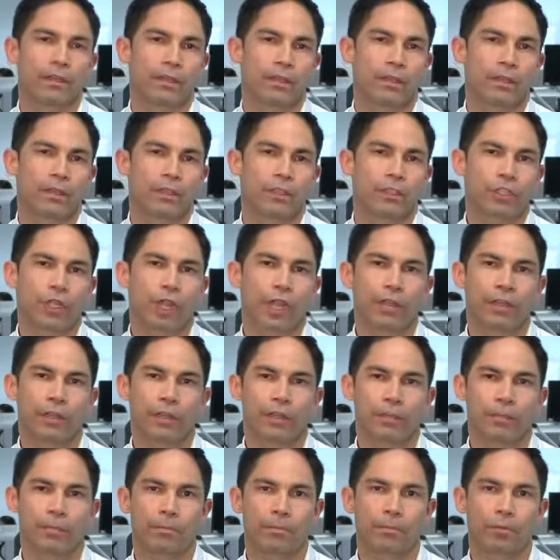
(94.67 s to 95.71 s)
uh,
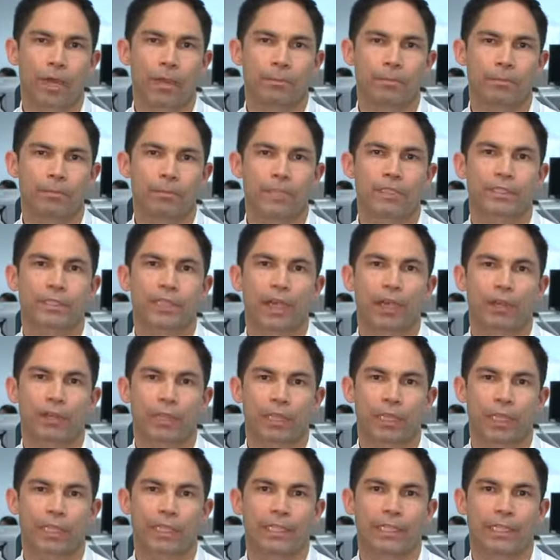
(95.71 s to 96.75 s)
China perhaps
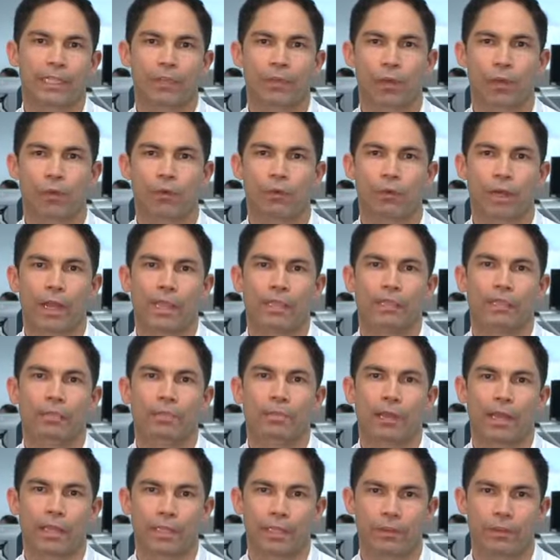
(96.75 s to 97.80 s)
miscalculated and
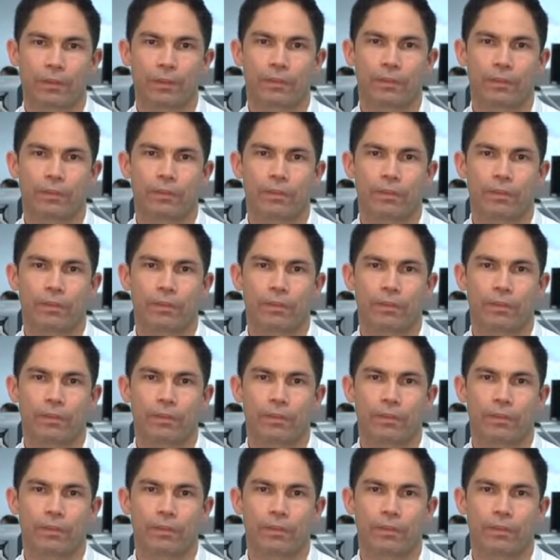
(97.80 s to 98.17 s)
overestimated the,